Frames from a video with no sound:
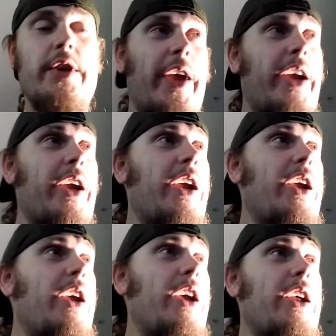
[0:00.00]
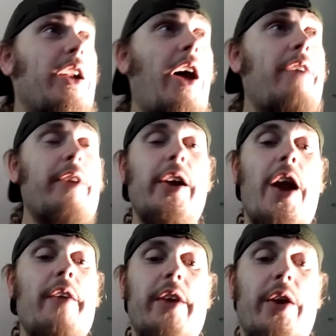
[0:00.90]
Like, not very
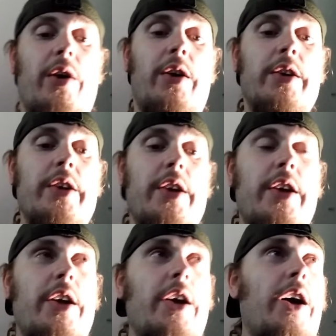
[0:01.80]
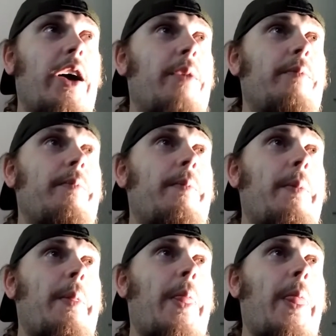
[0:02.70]
heavy at all.
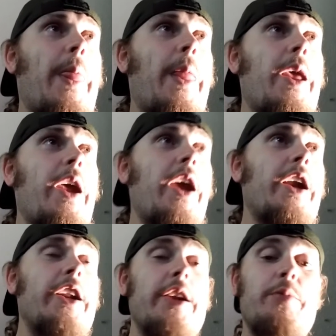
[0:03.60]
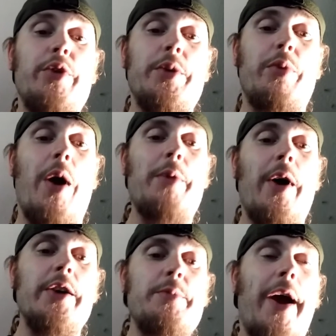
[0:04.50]
I did put the prop
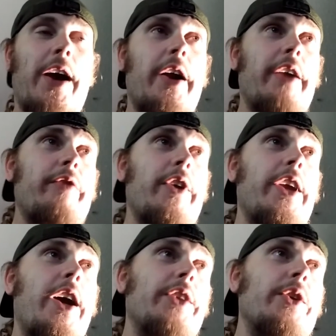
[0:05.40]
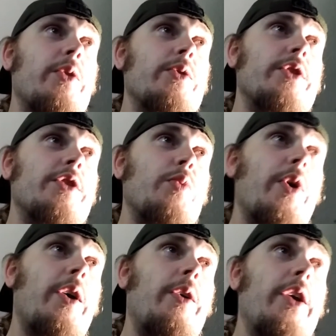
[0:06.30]
guards back on. I finally got those as
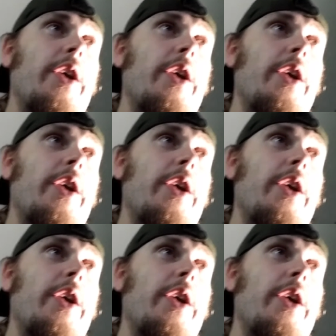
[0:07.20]
well.